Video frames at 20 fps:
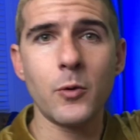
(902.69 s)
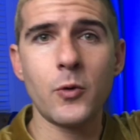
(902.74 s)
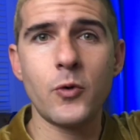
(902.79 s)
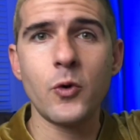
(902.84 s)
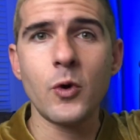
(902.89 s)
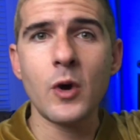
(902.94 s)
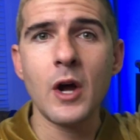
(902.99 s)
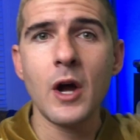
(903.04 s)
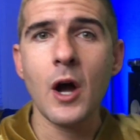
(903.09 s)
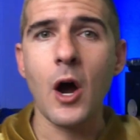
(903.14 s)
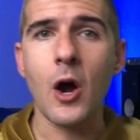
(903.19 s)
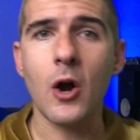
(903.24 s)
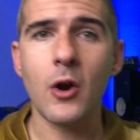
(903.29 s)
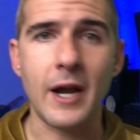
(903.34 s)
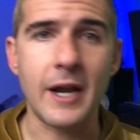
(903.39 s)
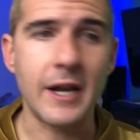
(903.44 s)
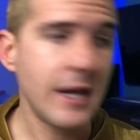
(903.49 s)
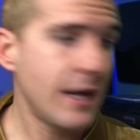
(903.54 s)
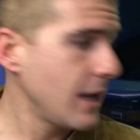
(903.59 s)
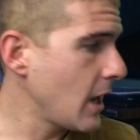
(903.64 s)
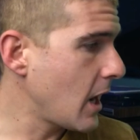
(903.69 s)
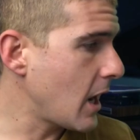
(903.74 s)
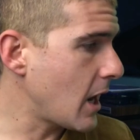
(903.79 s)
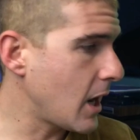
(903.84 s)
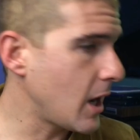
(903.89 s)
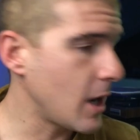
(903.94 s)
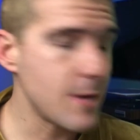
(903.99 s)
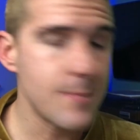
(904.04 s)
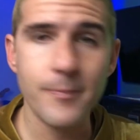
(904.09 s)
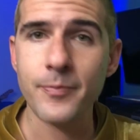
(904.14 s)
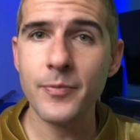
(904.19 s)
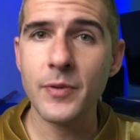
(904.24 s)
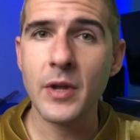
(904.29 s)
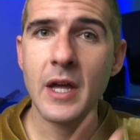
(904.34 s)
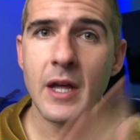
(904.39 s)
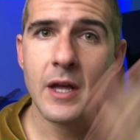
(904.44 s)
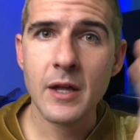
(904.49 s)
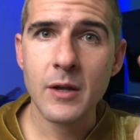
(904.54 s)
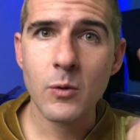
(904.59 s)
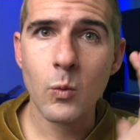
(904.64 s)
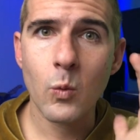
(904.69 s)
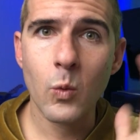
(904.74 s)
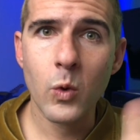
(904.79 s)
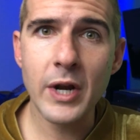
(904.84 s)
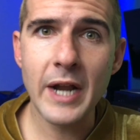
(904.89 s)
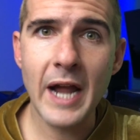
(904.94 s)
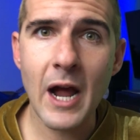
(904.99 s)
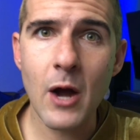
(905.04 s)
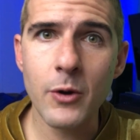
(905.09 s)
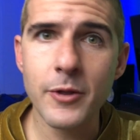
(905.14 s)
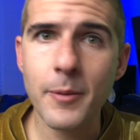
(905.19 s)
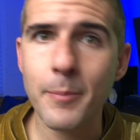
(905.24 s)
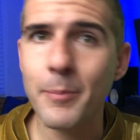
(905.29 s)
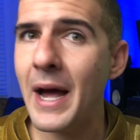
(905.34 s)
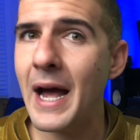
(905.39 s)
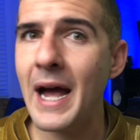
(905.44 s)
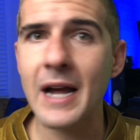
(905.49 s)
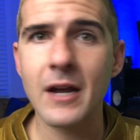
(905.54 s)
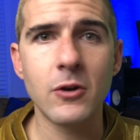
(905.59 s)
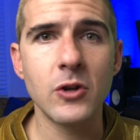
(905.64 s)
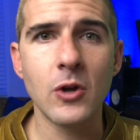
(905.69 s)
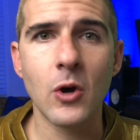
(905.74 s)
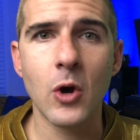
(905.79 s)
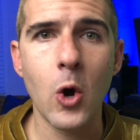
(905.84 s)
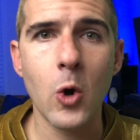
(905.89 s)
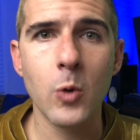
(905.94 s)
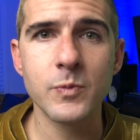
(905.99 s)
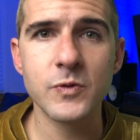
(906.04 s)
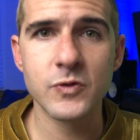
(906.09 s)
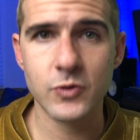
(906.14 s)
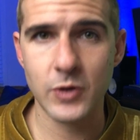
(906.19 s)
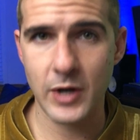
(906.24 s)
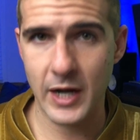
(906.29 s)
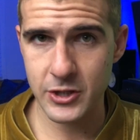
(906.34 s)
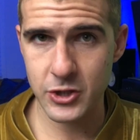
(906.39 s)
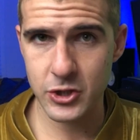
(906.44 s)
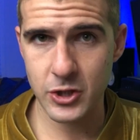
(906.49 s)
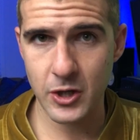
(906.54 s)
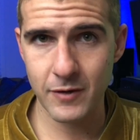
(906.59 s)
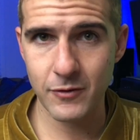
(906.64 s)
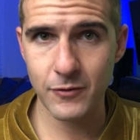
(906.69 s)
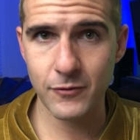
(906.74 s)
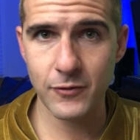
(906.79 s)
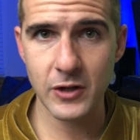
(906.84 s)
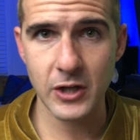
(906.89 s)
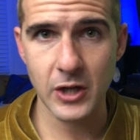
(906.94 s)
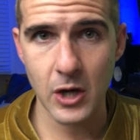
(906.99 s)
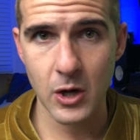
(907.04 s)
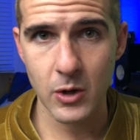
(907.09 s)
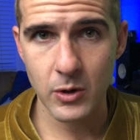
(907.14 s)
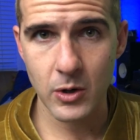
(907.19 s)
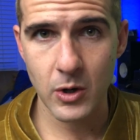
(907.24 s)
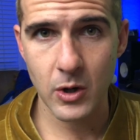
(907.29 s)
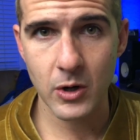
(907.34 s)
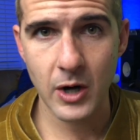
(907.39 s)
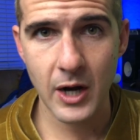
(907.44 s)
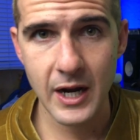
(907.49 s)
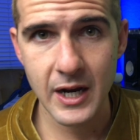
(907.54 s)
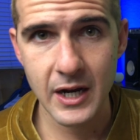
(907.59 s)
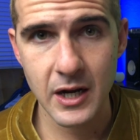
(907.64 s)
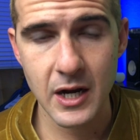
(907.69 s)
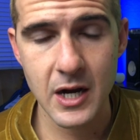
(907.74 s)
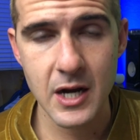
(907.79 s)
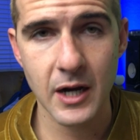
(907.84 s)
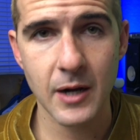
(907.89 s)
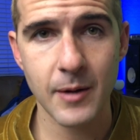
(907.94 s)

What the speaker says: Whew. All right. We're now in the back home stretch of the video, all right?